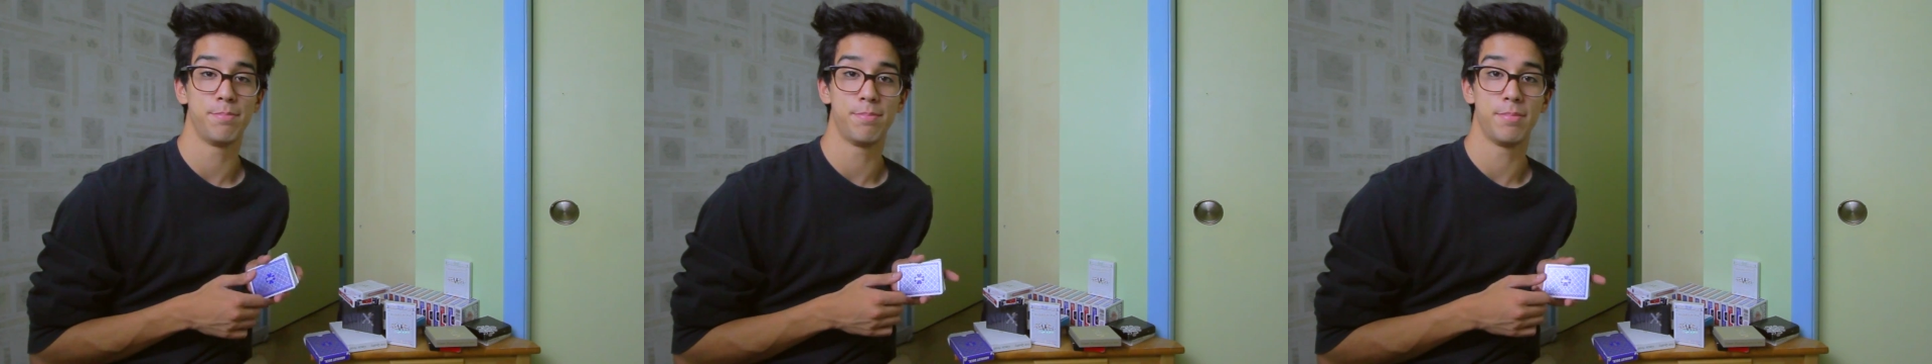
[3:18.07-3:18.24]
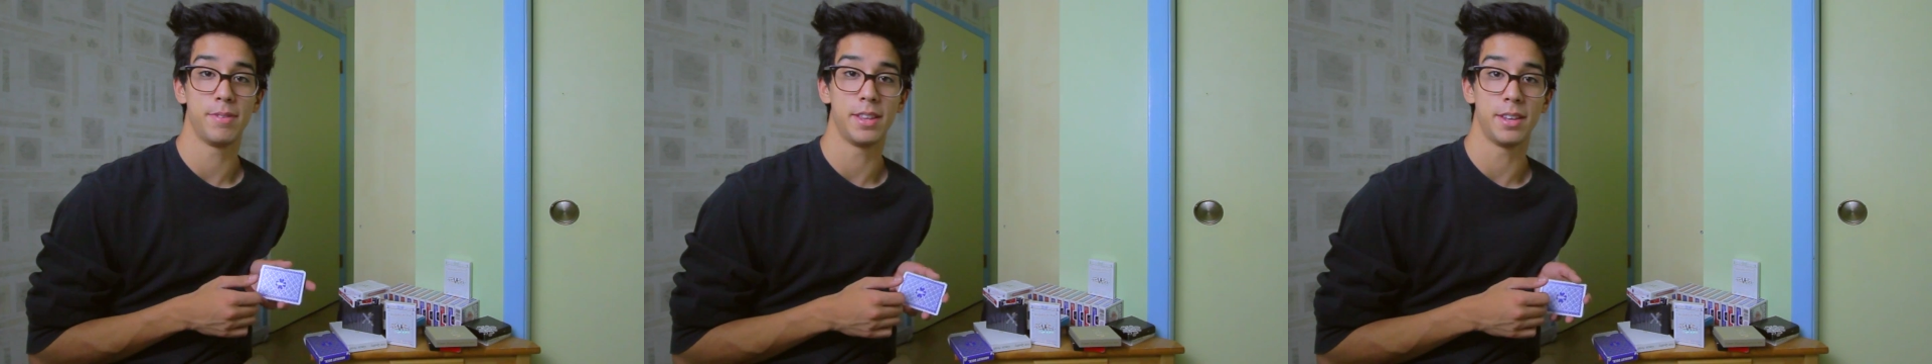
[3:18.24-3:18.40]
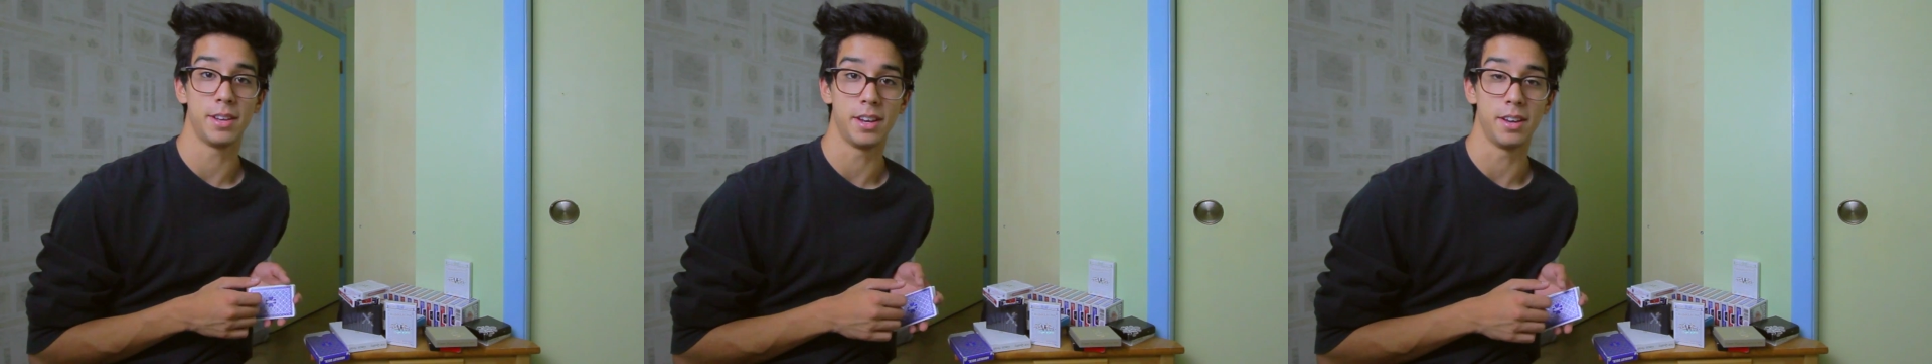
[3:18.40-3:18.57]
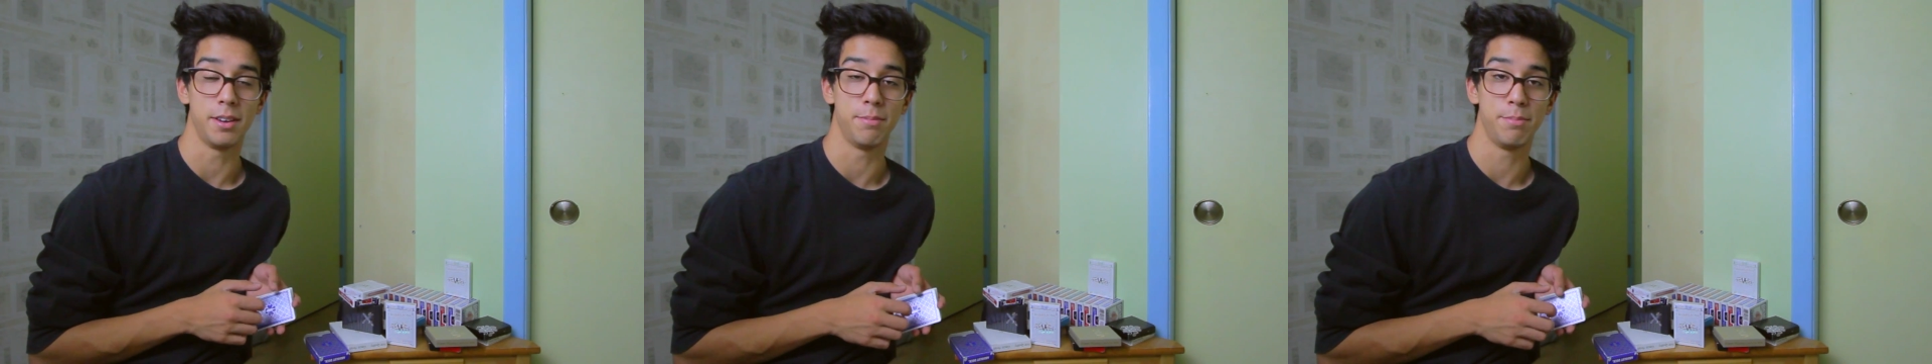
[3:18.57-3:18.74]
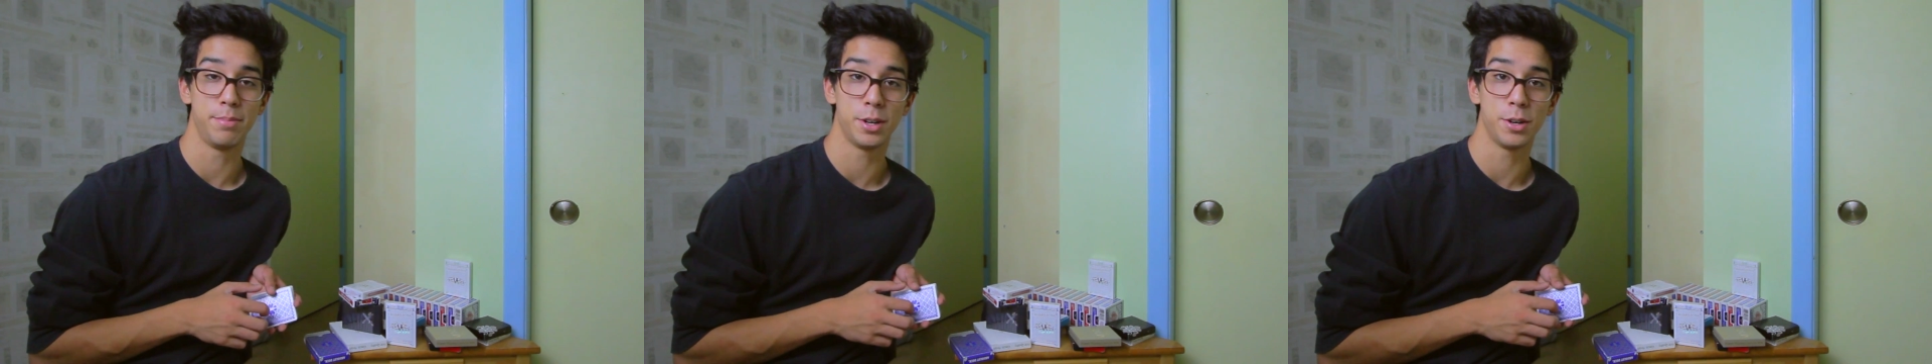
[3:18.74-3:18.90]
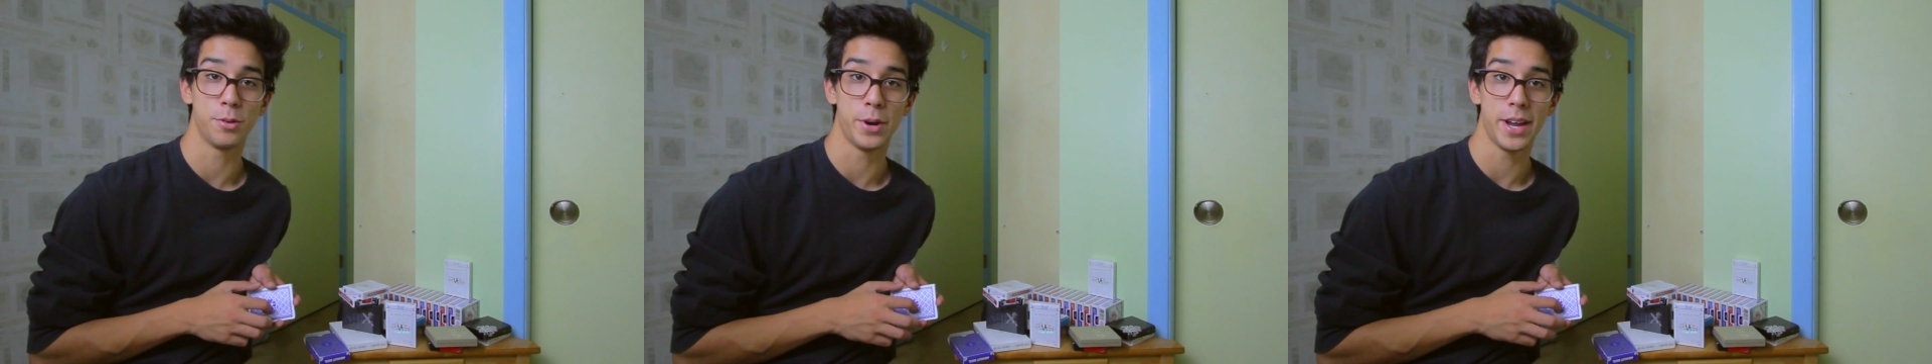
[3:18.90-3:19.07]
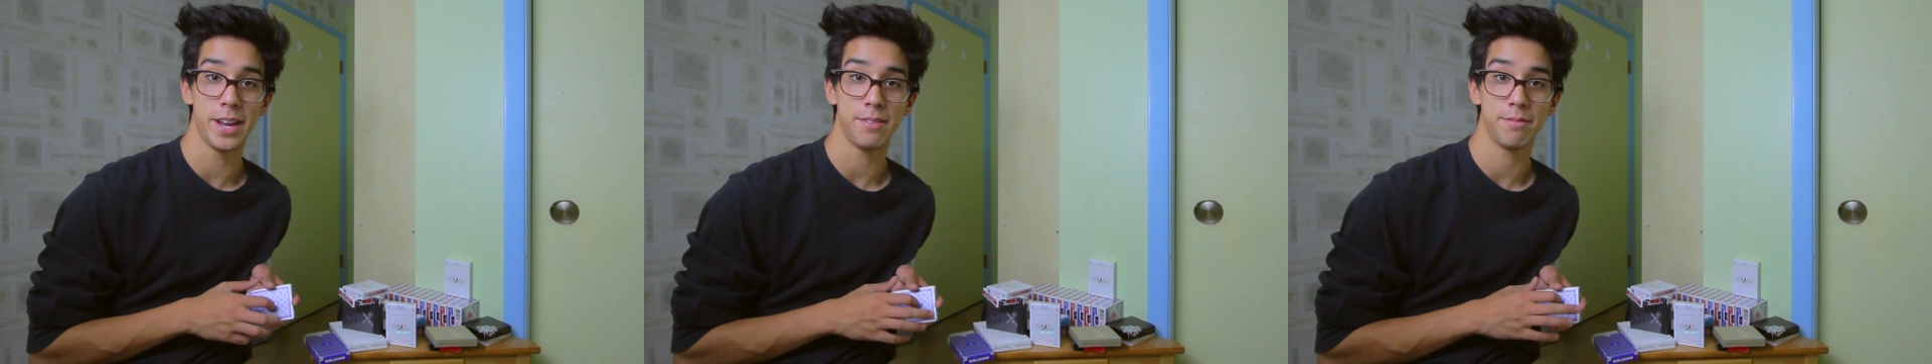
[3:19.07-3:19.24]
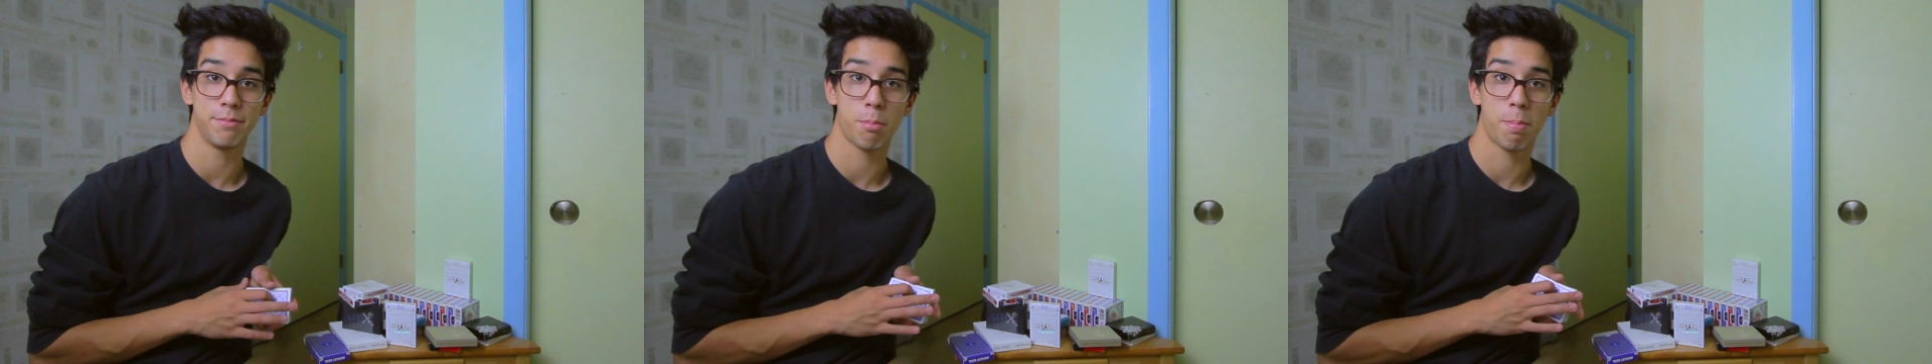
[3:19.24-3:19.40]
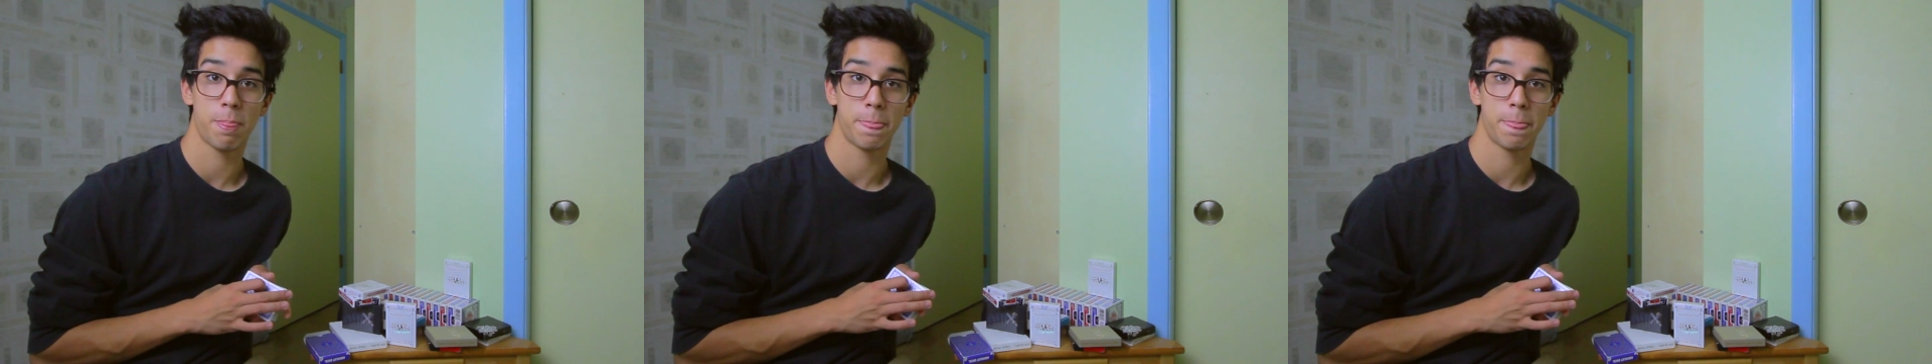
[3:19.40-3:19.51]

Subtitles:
the pirouette?